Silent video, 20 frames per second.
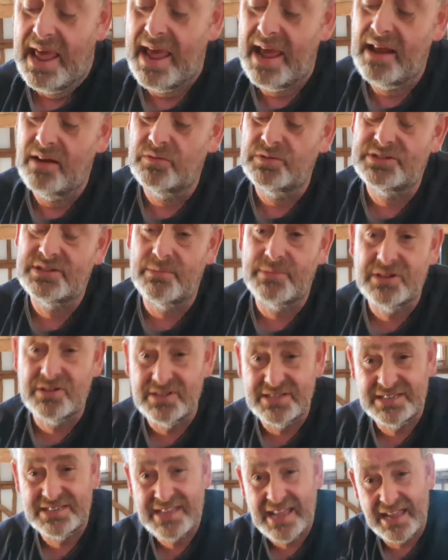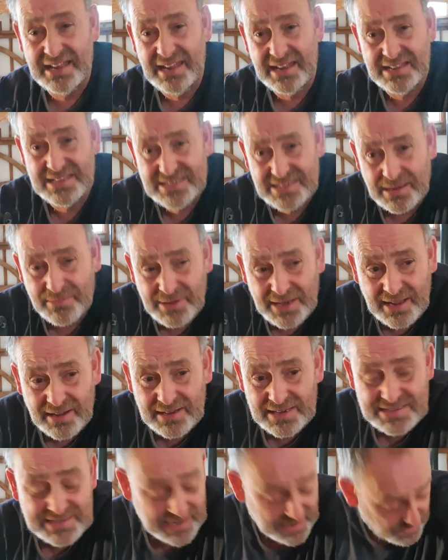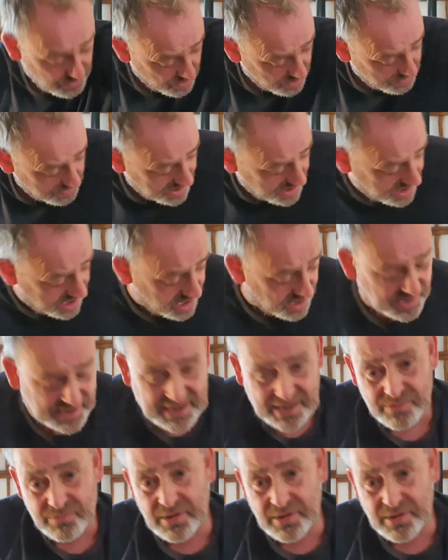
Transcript: And also because it's getting into summer now, and it's getting warmer. I can't keep